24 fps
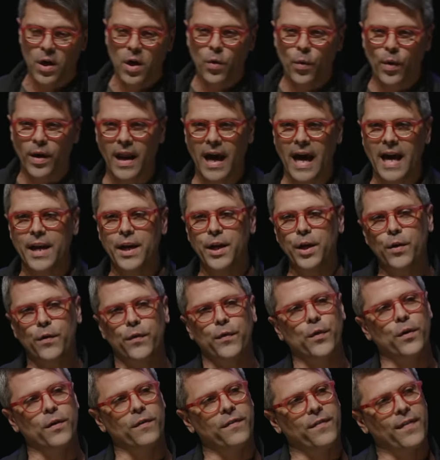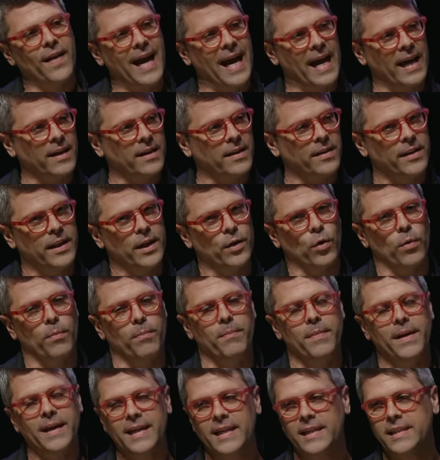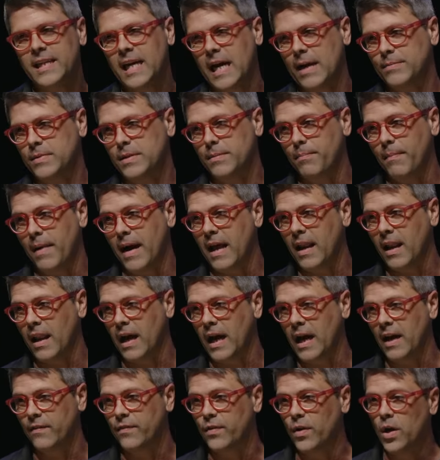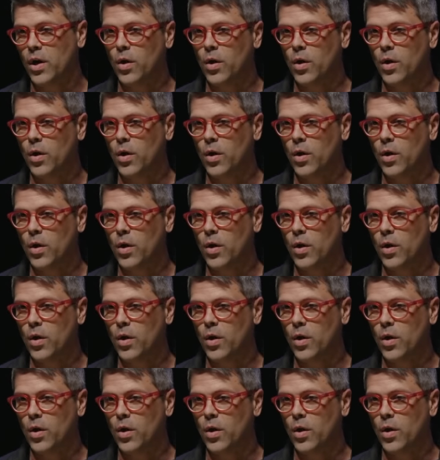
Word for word: when I knew for a fact that there were many times in my life